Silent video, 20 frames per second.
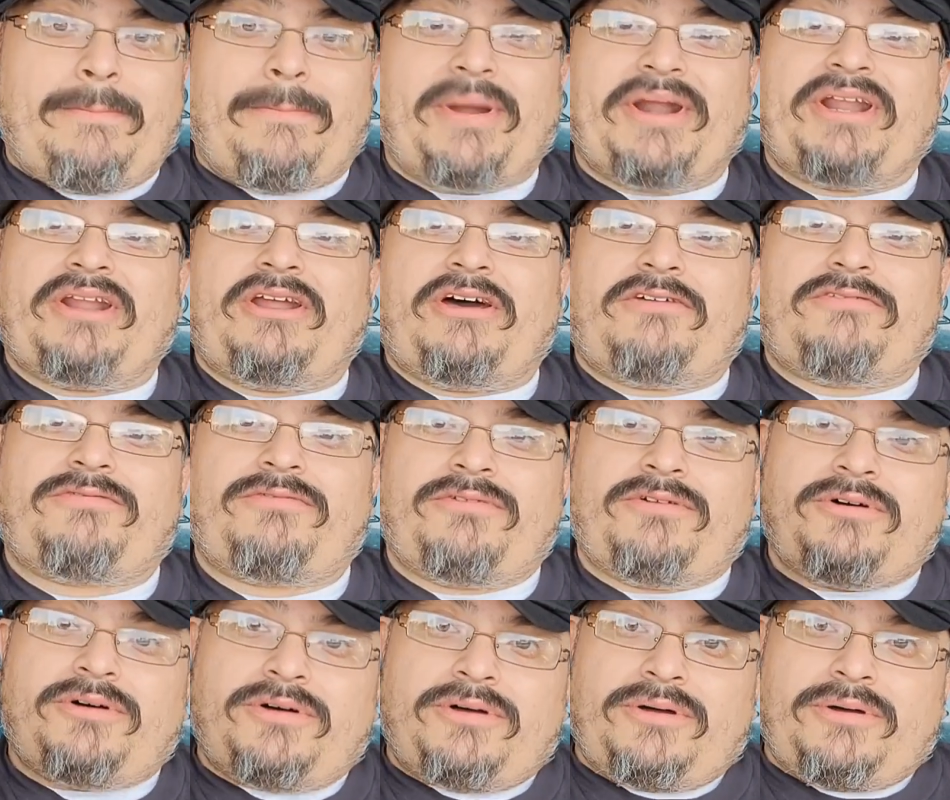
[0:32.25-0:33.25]
But enough
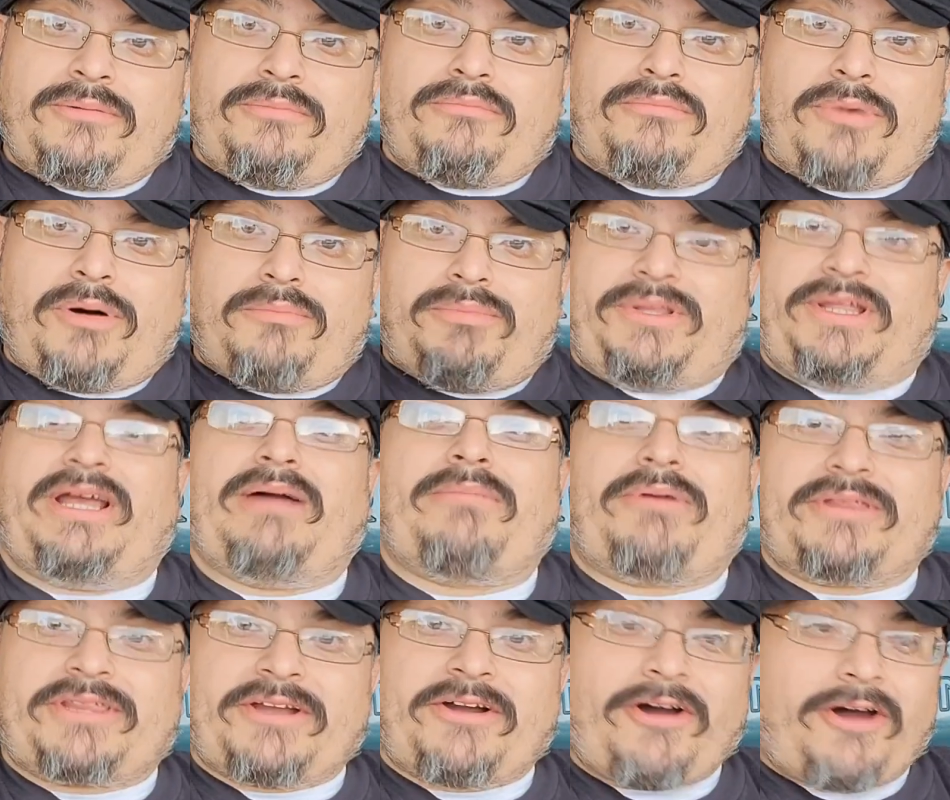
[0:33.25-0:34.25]
mumbling
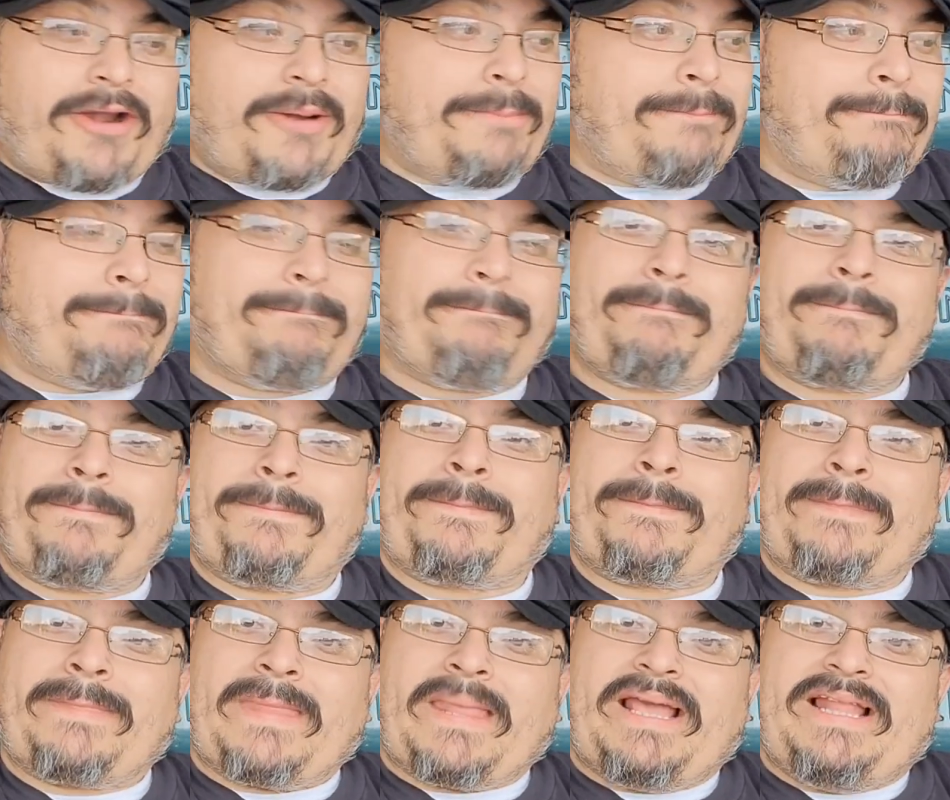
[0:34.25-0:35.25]
about the car.
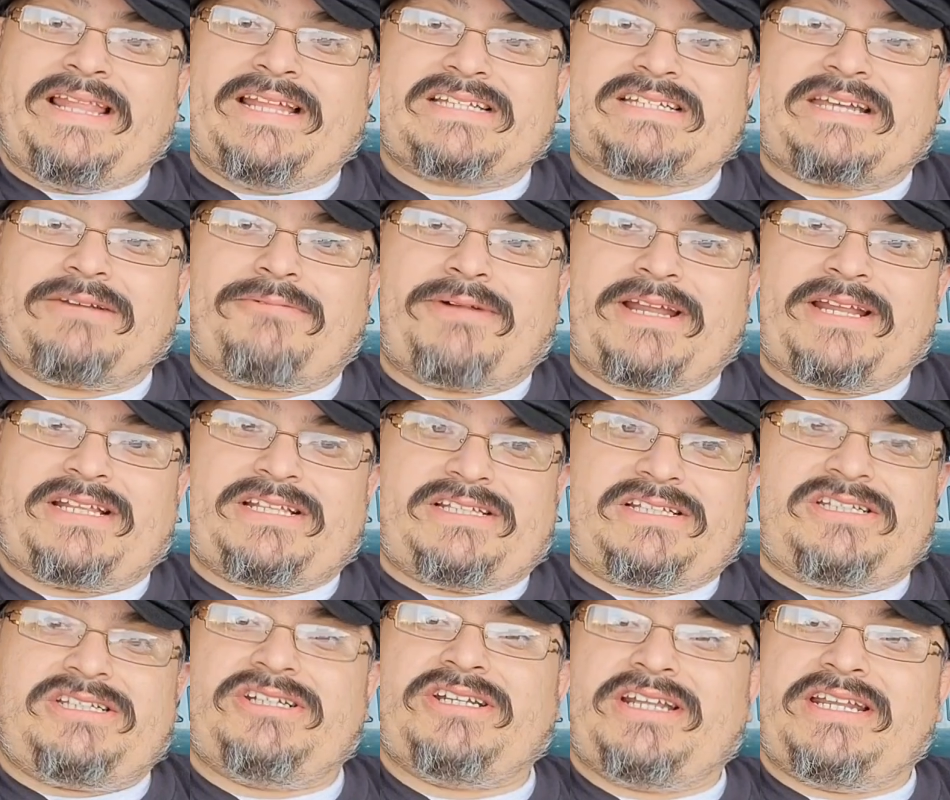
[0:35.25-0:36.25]
Let's get right
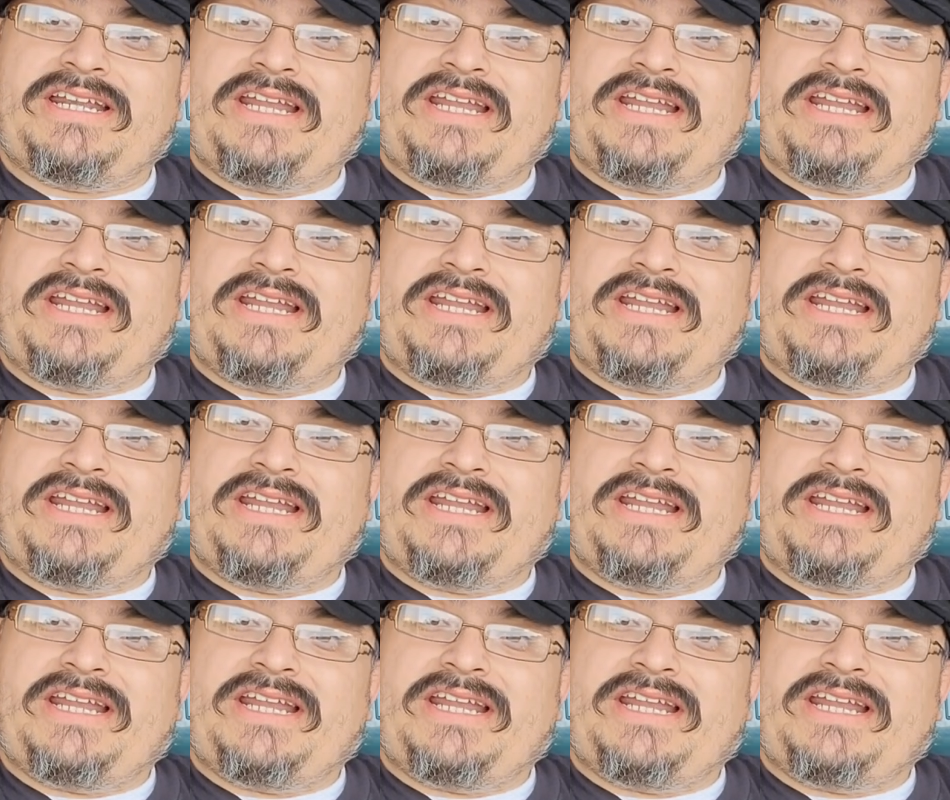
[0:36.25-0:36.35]
to the